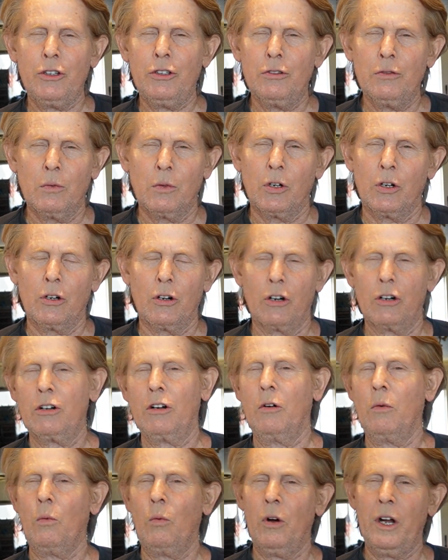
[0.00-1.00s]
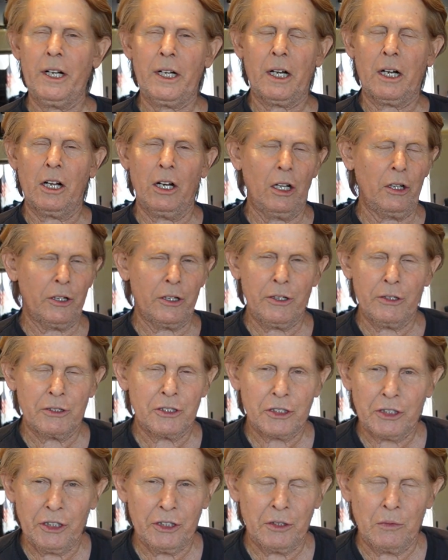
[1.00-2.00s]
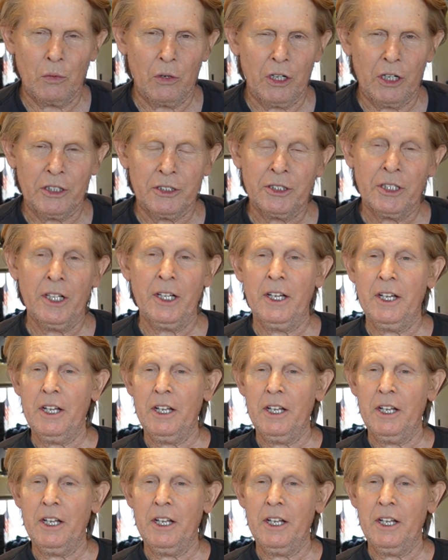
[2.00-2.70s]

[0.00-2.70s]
you were or what color your skin was.